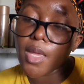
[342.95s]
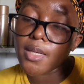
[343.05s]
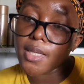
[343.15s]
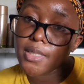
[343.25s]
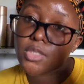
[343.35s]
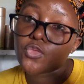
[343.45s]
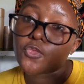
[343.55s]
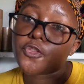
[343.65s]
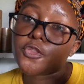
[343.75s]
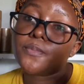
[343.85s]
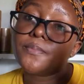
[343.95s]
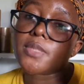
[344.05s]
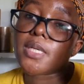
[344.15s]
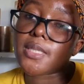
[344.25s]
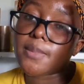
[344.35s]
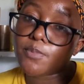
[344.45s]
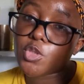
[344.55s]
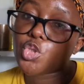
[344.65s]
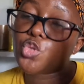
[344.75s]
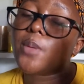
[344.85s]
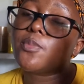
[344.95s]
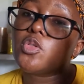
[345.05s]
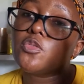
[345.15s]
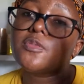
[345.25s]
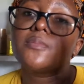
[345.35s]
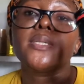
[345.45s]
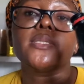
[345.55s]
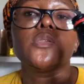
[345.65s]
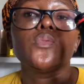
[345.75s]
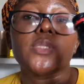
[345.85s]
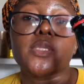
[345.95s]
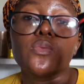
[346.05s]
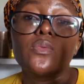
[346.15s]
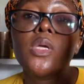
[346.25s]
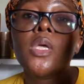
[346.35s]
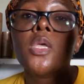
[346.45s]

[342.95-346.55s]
and I need to film, and I'm sure I'm going to film until usiku.